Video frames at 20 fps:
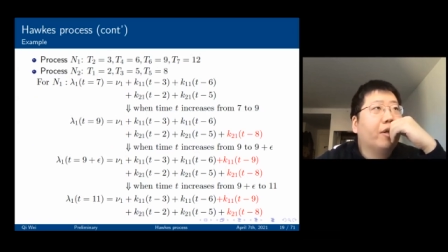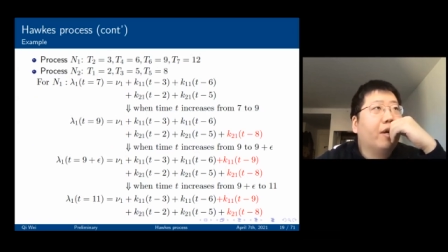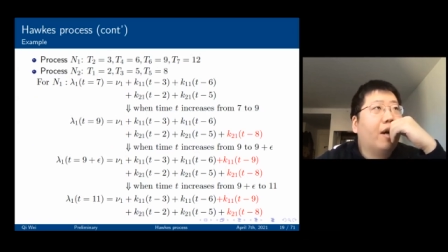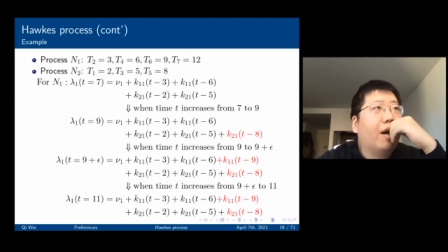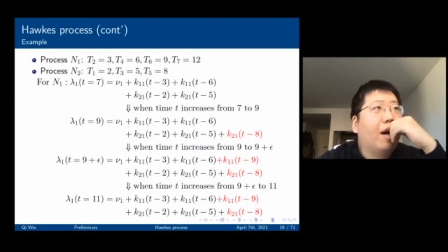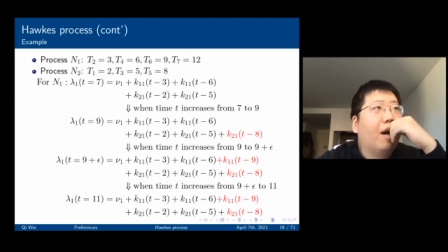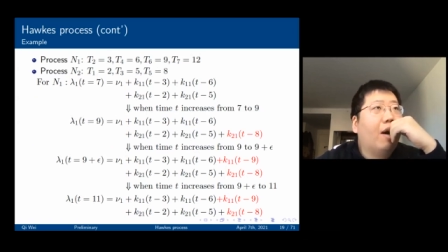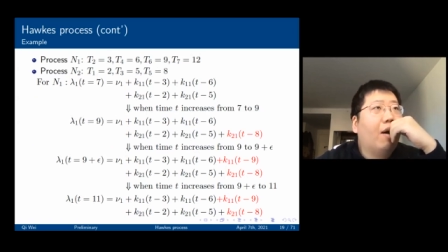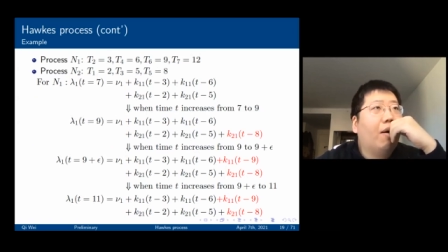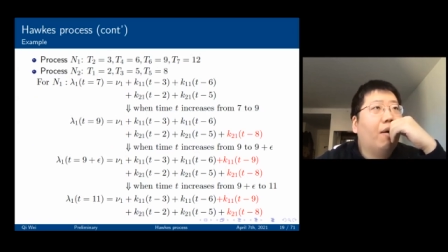
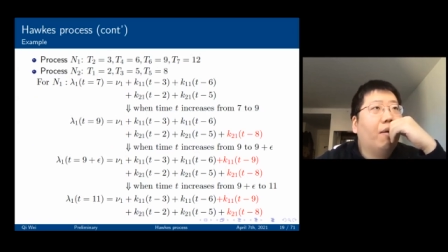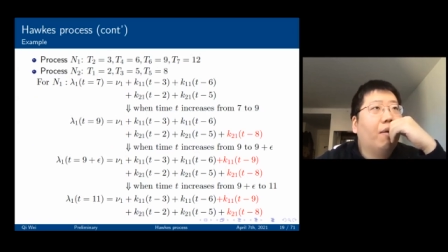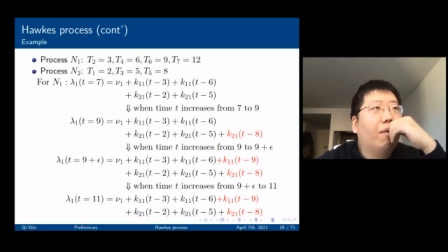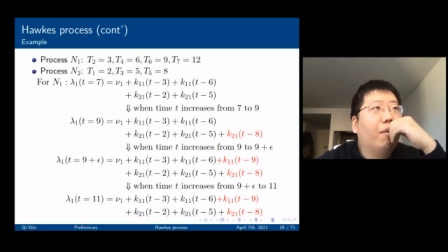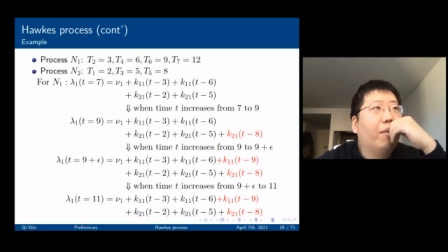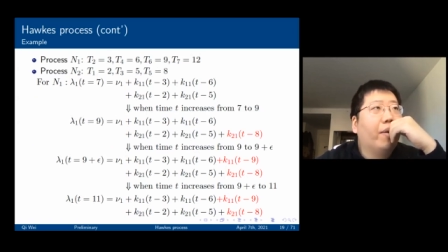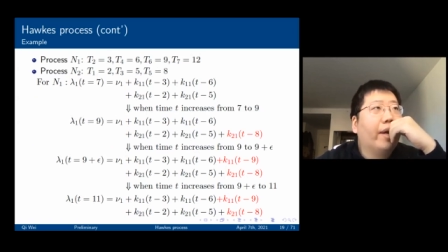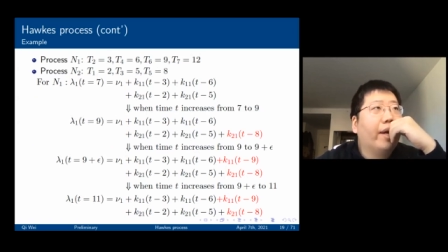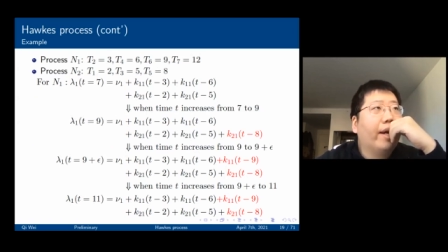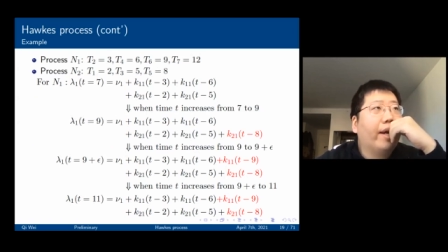how
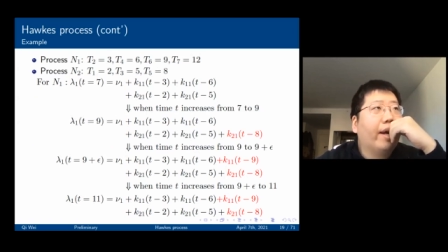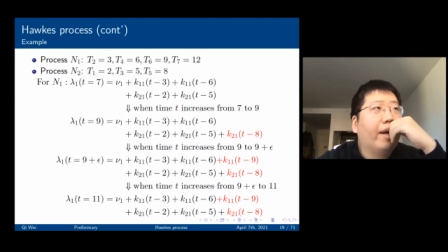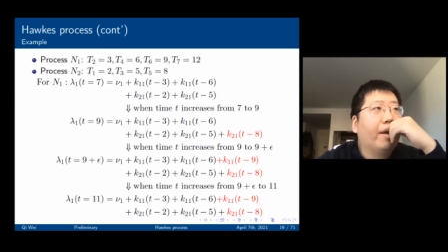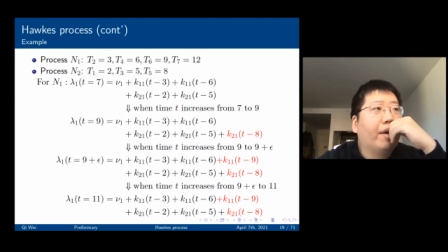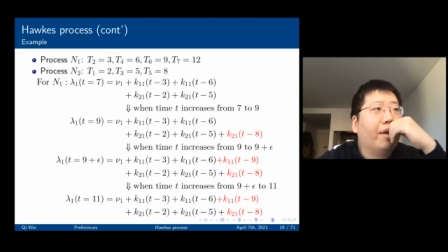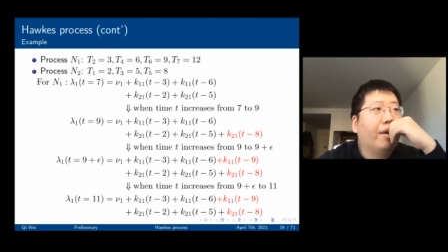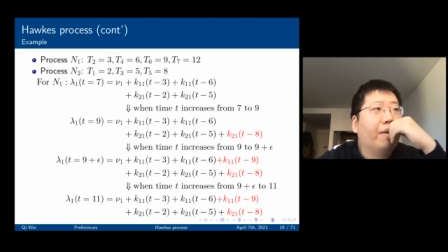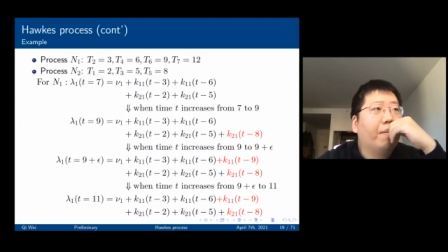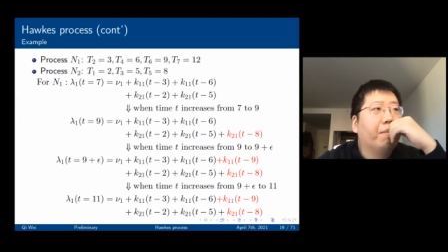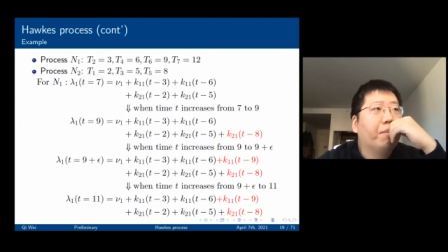we can
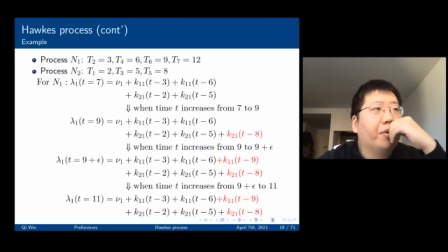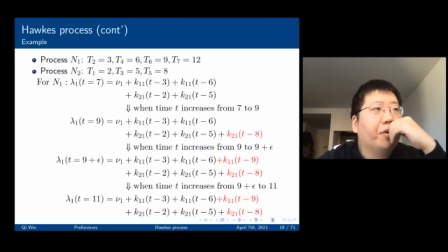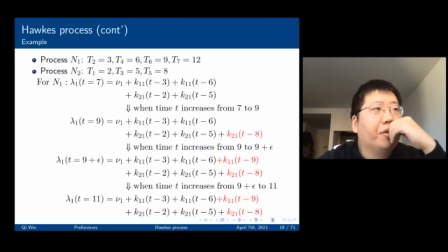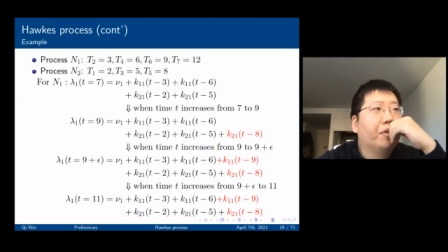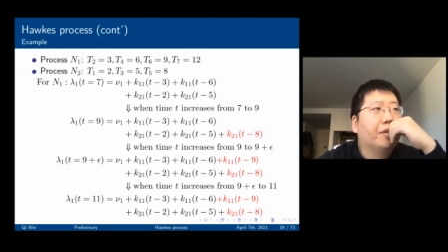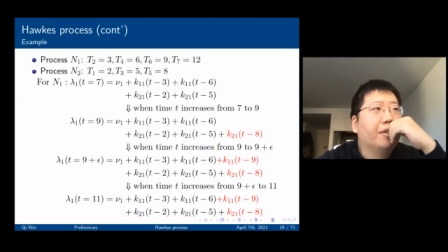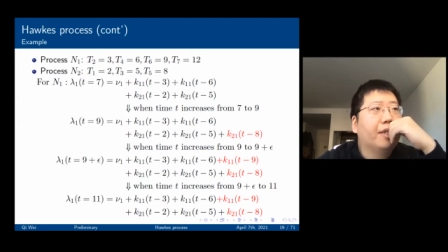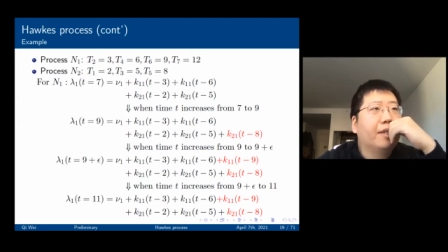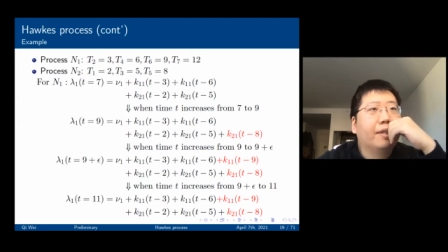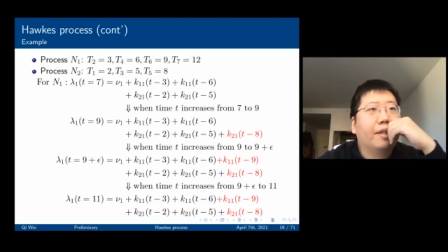compute
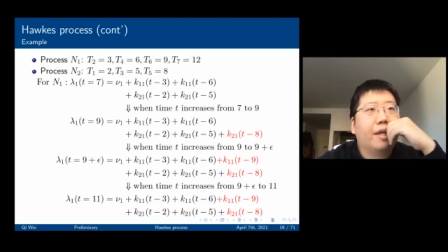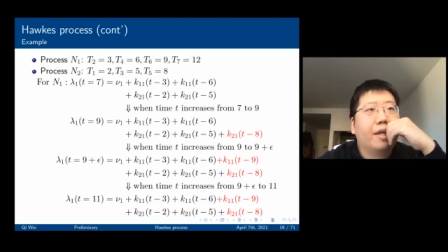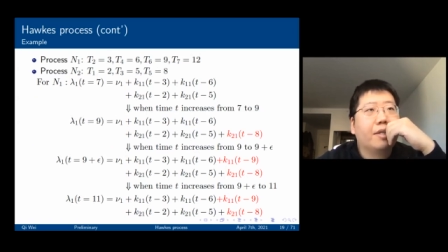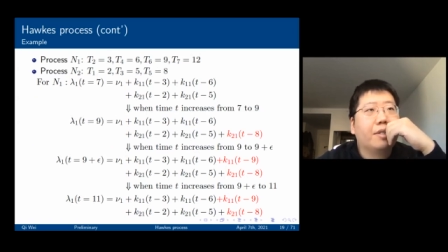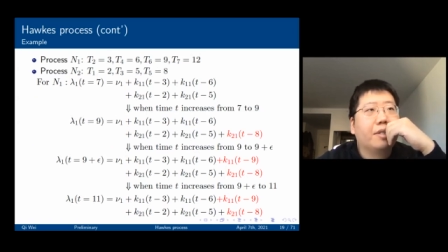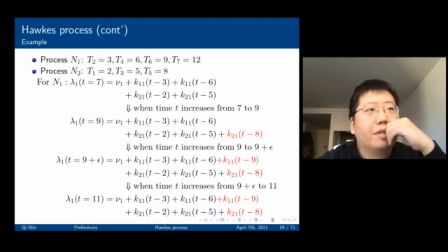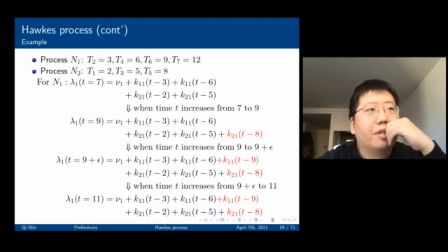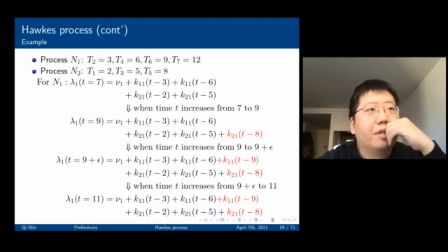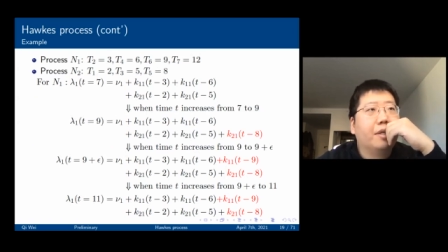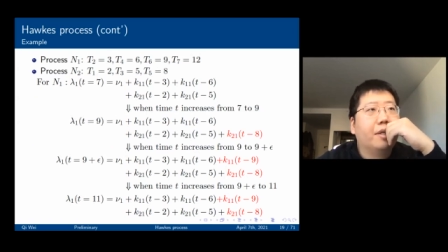the
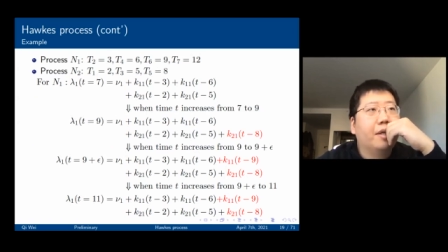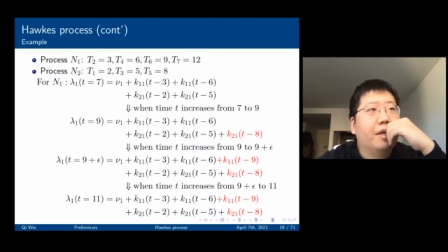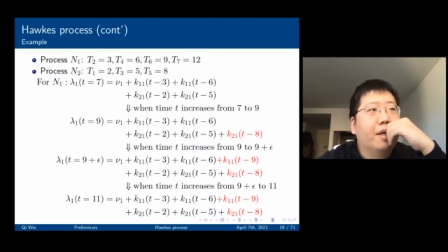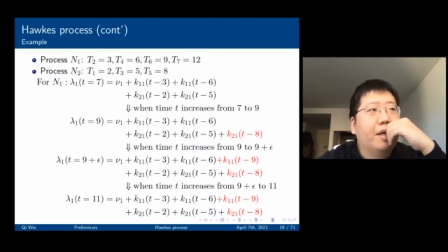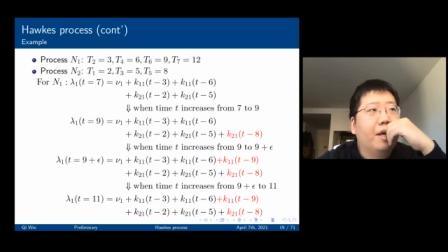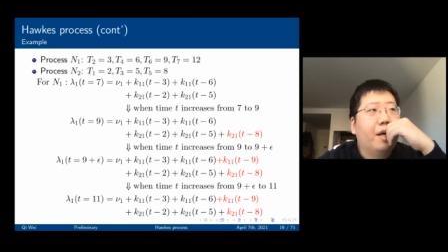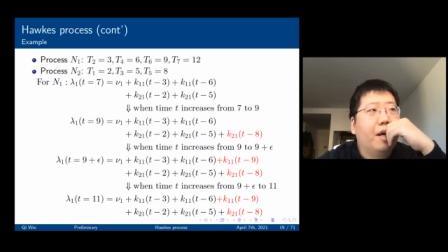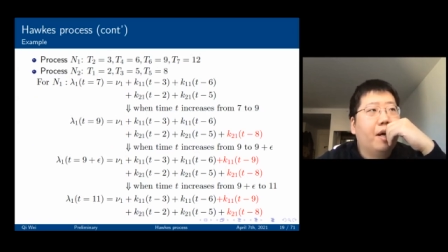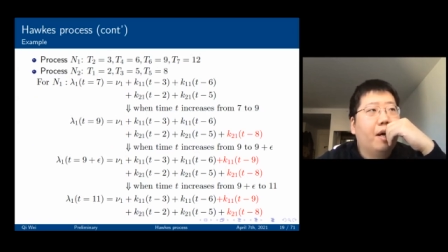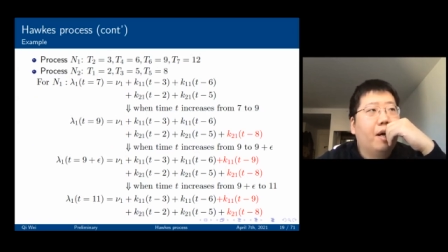intensity
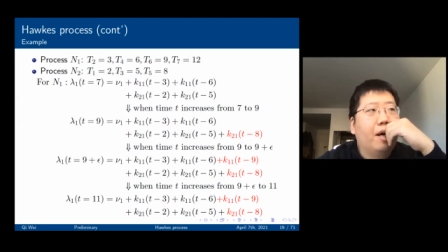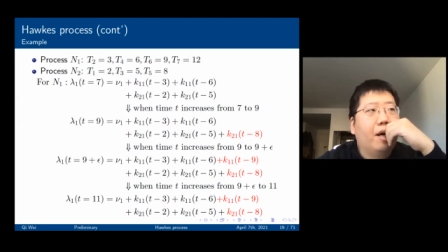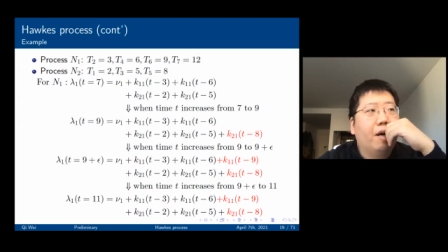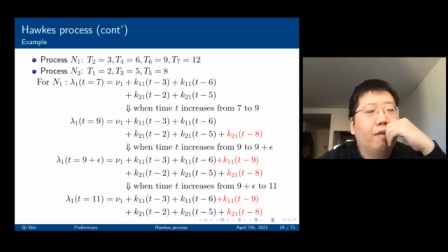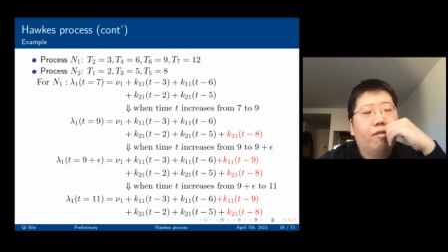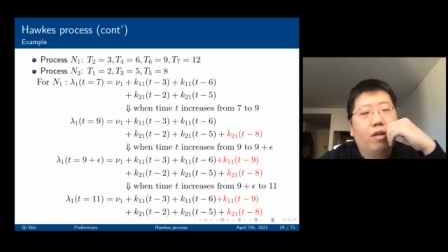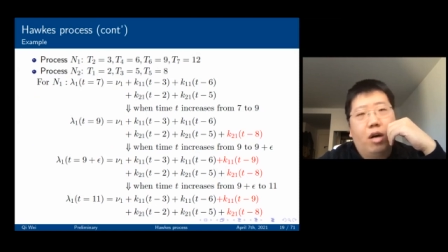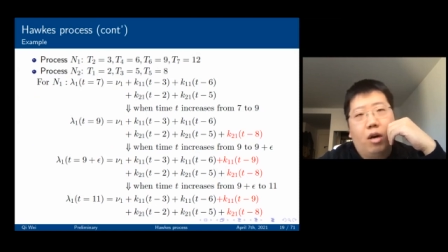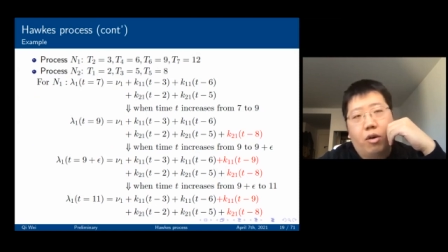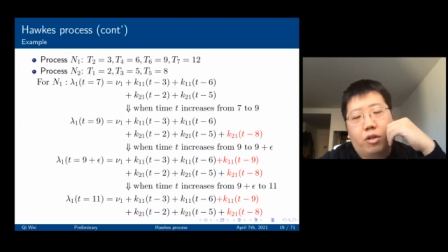of
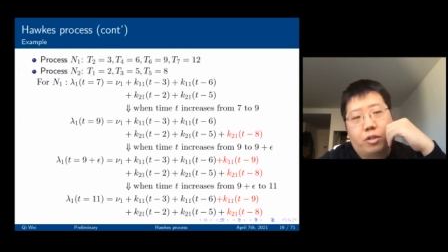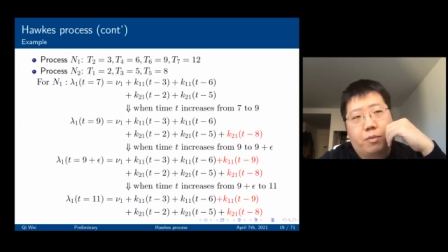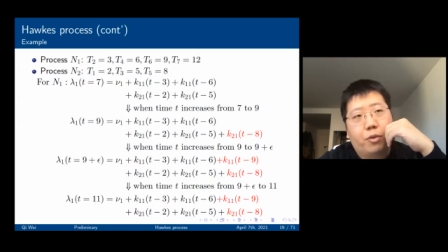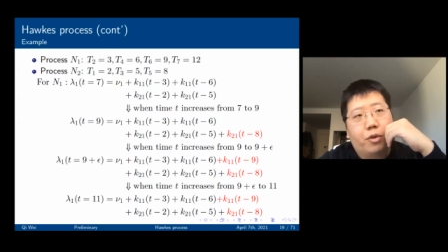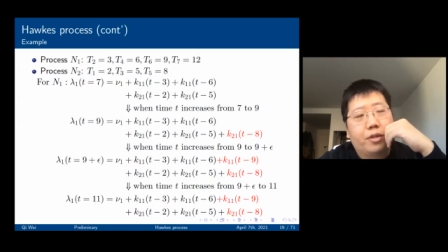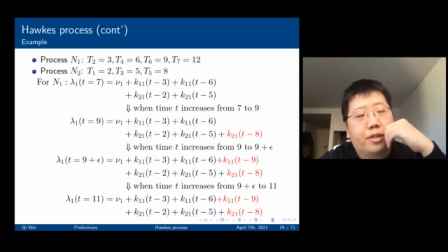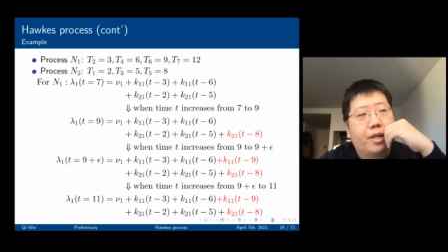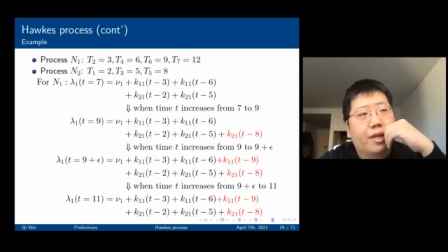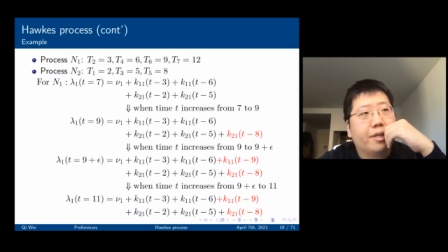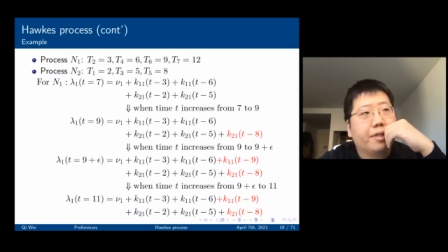a Hawkes
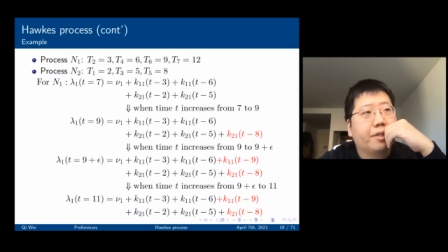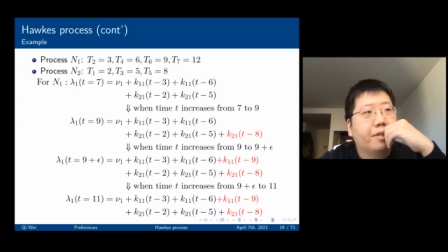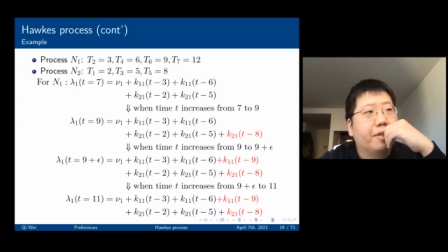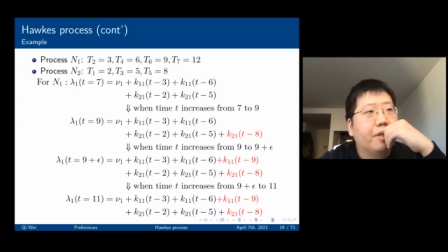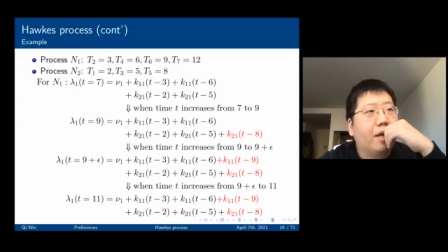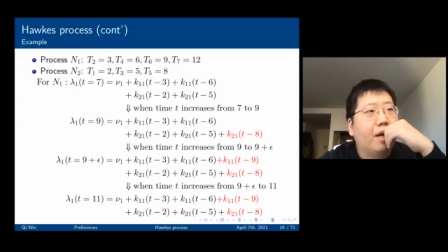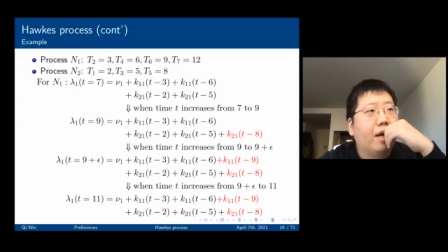process